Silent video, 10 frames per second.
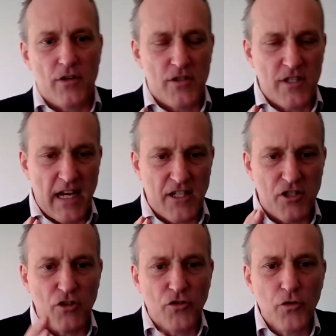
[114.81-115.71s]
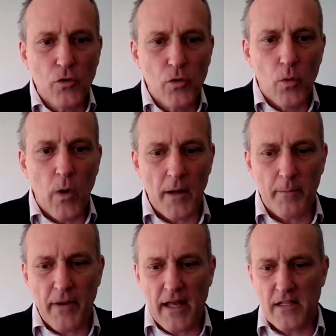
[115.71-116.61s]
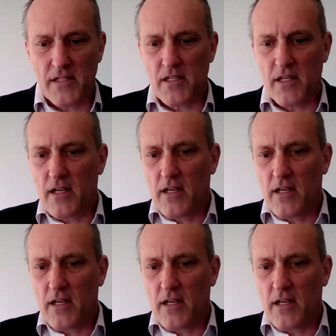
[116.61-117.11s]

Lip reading: section 2 1 page,